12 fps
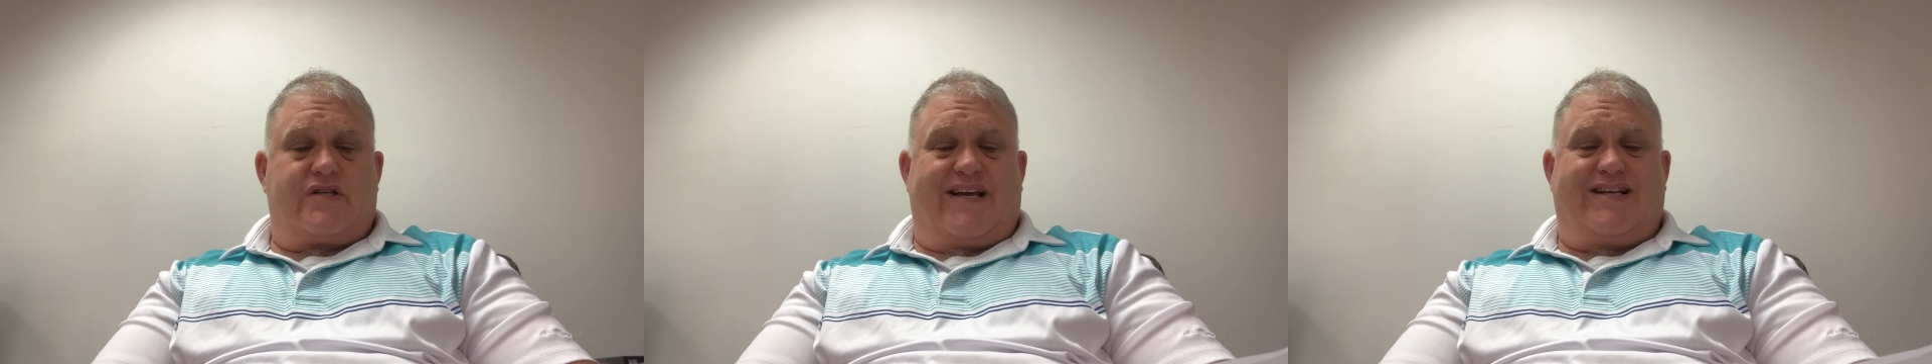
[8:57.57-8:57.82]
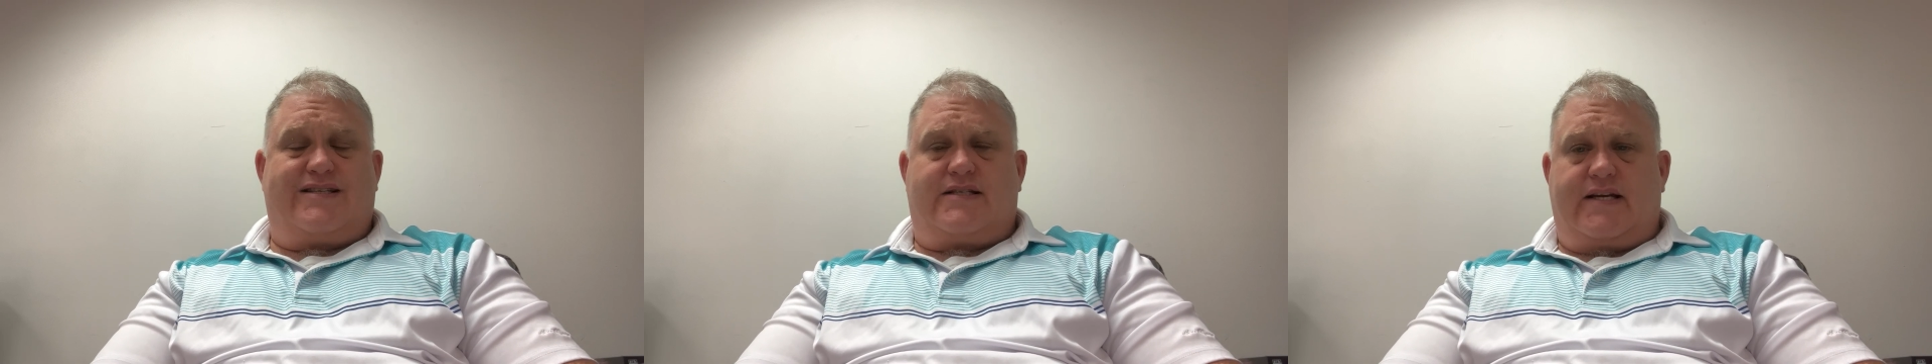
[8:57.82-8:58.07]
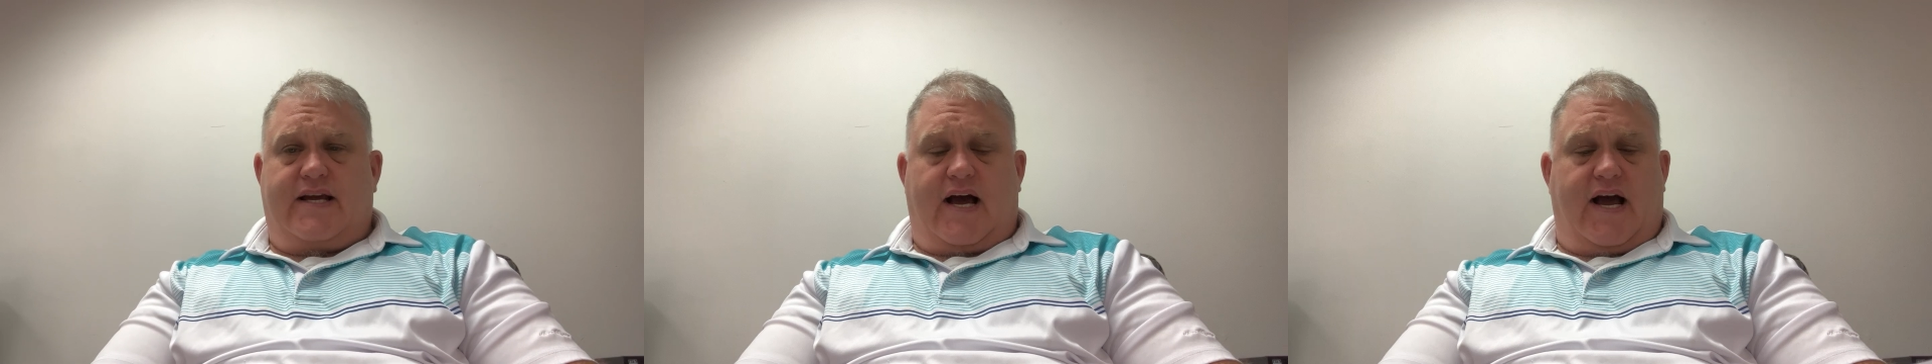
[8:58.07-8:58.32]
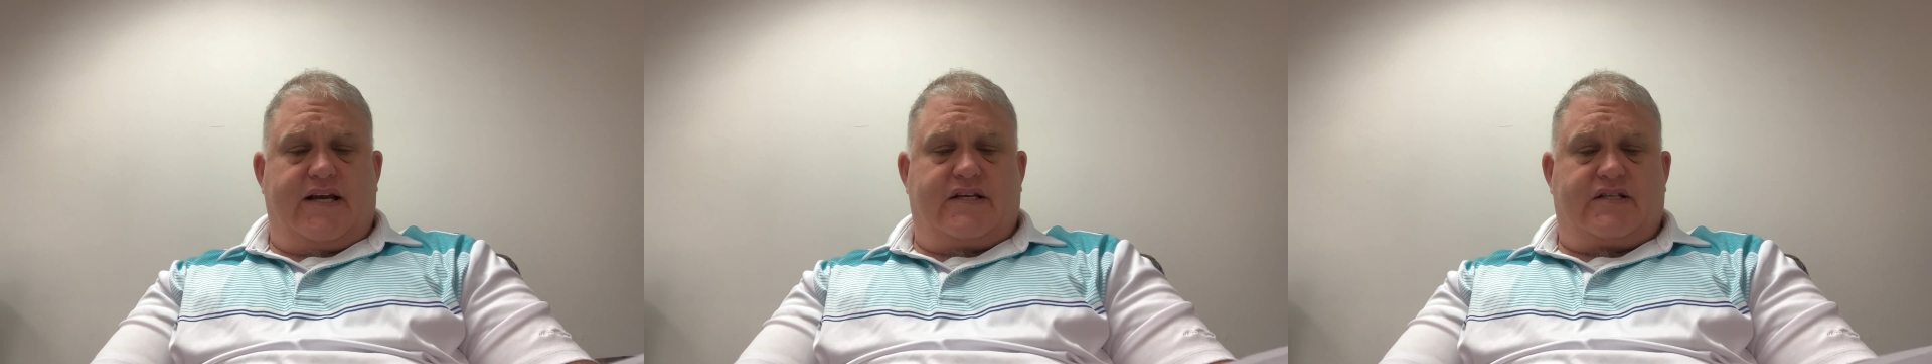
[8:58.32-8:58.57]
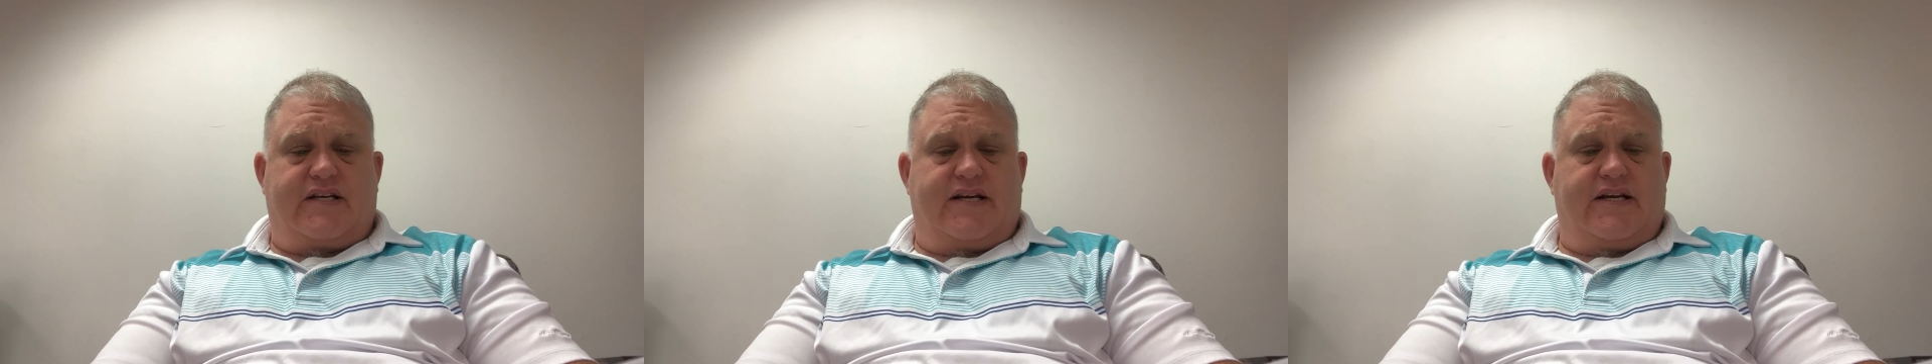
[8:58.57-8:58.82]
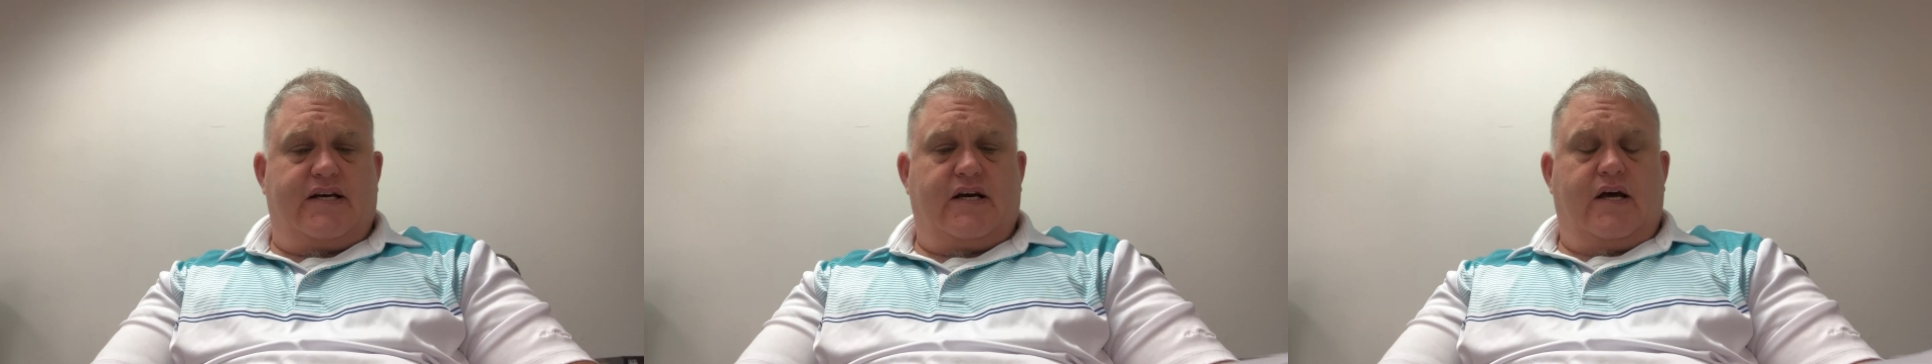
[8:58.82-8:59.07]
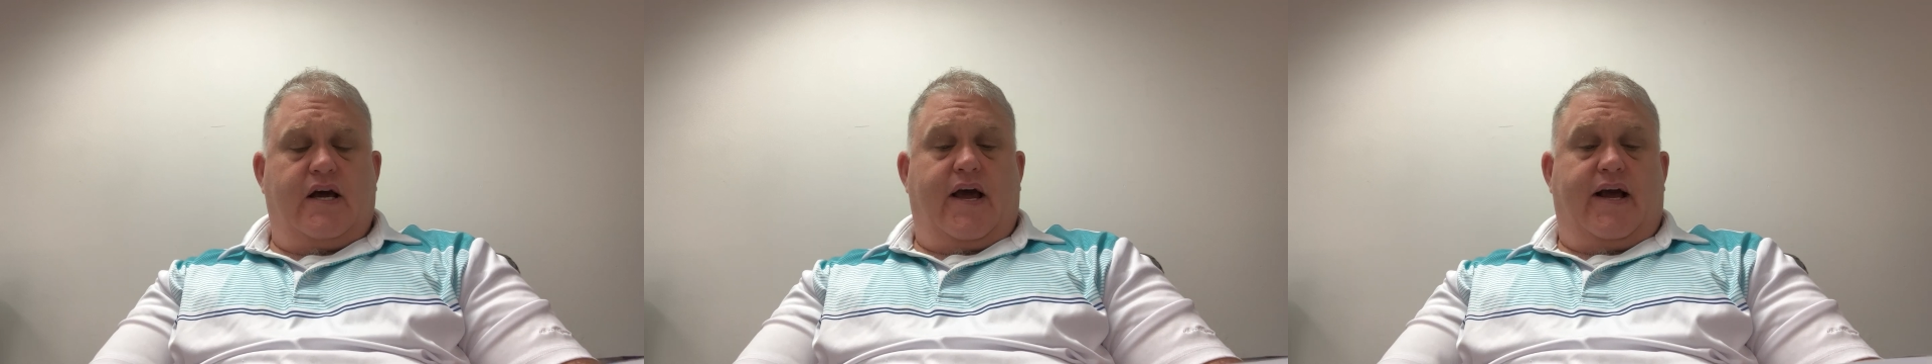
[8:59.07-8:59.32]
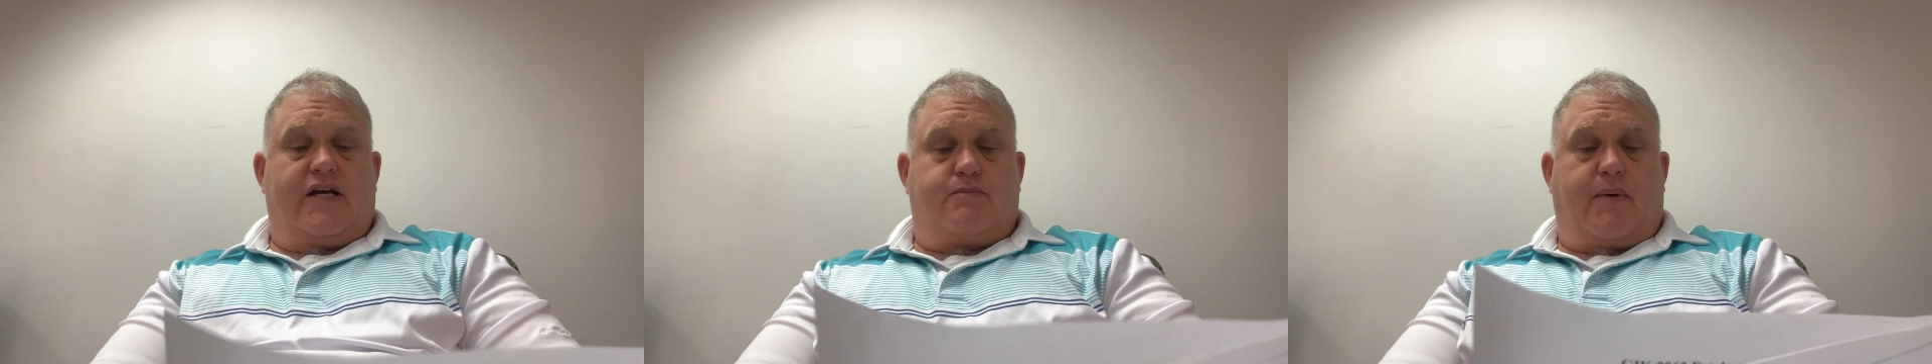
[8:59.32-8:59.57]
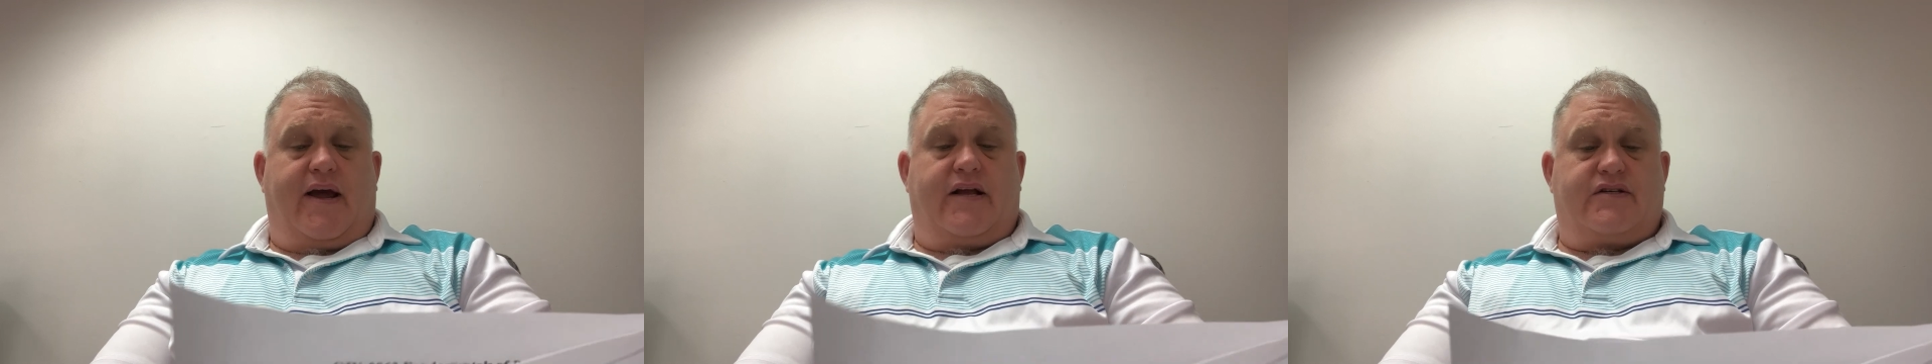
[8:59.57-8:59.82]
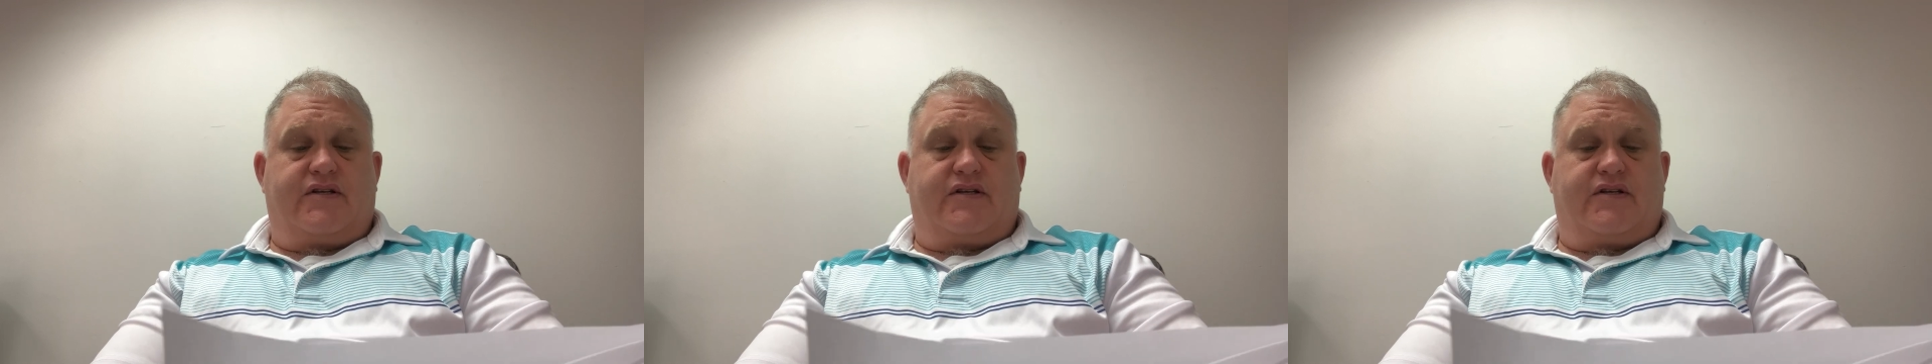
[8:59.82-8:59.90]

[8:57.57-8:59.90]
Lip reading: NCIC expands